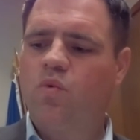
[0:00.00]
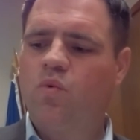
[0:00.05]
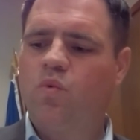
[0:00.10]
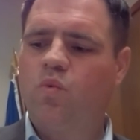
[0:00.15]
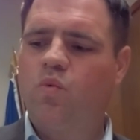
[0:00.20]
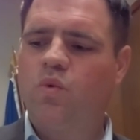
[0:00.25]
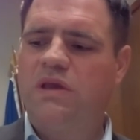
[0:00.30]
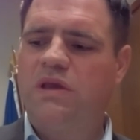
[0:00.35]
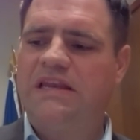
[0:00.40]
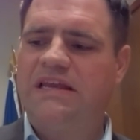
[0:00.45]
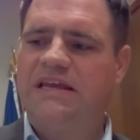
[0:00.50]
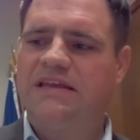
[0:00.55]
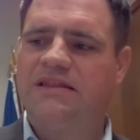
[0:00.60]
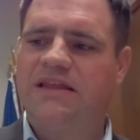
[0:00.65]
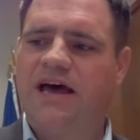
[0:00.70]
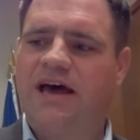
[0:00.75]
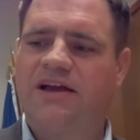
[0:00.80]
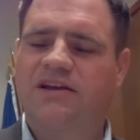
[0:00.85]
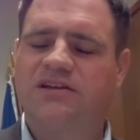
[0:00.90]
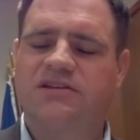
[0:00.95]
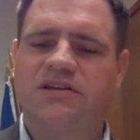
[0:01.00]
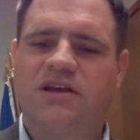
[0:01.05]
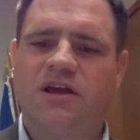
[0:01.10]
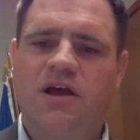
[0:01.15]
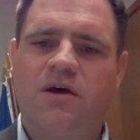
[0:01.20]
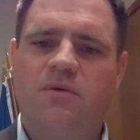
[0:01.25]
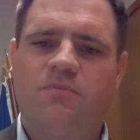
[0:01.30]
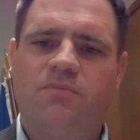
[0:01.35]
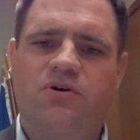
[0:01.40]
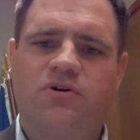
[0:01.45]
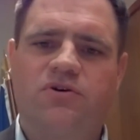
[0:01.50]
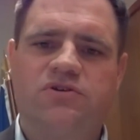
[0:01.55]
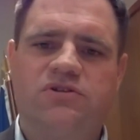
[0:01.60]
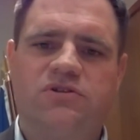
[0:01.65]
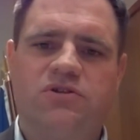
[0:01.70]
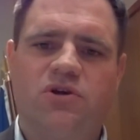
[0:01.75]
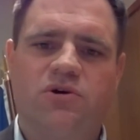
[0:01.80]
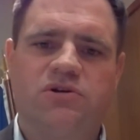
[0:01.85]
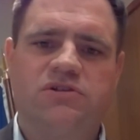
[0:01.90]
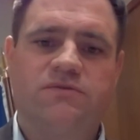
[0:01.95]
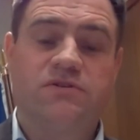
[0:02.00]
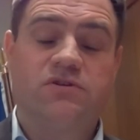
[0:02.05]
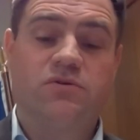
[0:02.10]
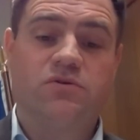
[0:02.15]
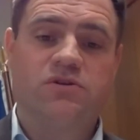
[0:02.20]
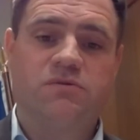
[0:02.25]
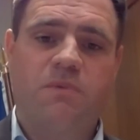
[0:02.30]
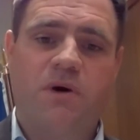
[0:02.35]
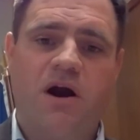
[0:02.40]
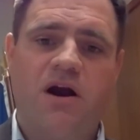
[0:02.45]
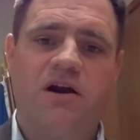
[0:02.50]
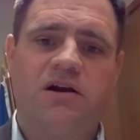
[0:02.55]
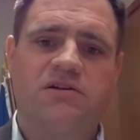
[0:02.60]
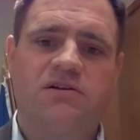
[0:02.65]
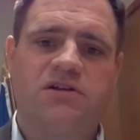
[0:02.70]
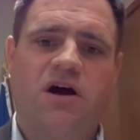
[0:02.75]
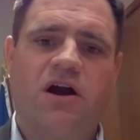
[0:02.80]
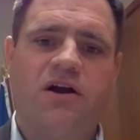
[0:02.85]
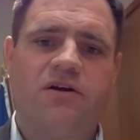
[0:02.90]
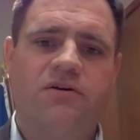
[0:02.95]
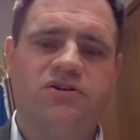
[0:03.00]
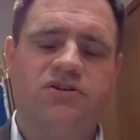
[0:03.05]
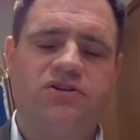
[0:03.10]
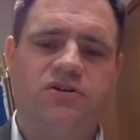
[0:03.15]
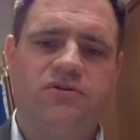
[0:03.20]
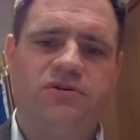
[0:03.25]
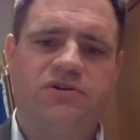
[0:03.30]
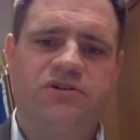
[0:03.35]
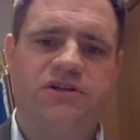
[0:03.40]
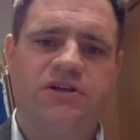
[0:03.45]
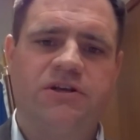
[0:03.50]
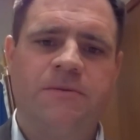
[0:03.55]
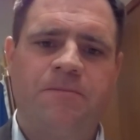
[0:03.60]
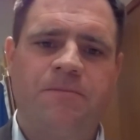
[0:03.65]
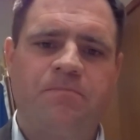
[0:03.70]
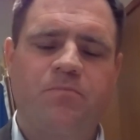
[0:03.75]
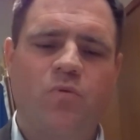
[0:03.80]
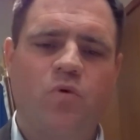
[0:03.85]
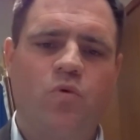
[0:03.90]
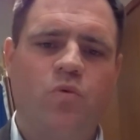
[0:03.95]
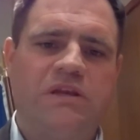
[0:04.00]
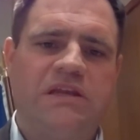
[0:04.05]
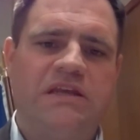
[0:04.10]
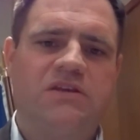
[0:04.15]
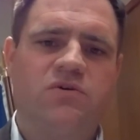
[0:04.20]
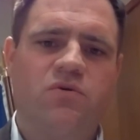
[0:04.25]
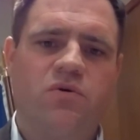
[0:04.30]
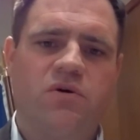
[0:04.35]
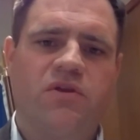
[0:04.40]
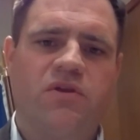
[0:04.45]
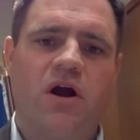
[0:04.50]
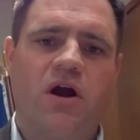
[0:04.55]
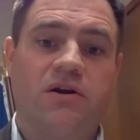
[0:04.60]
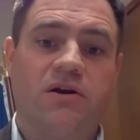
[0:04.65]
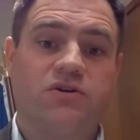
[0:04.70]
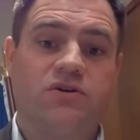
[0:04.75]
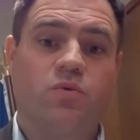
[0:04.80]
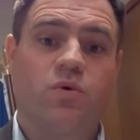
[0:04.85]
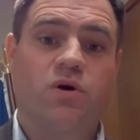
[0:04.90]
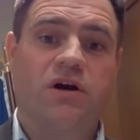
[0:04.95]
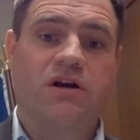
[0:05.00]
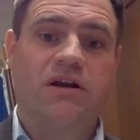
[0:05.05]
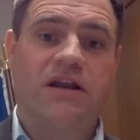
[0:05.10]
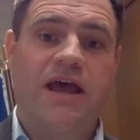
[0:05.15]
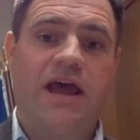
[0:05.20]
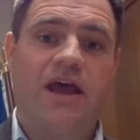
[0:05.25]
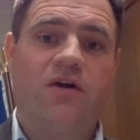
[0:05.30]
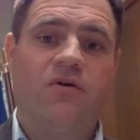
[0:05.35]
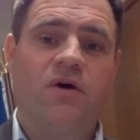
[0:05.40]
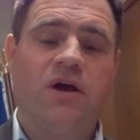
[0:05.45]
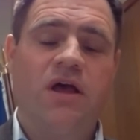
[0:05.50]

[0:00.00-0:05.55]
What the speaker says: We need that because those of us who aspire to Irish unity, we need Northern Ireland to work now,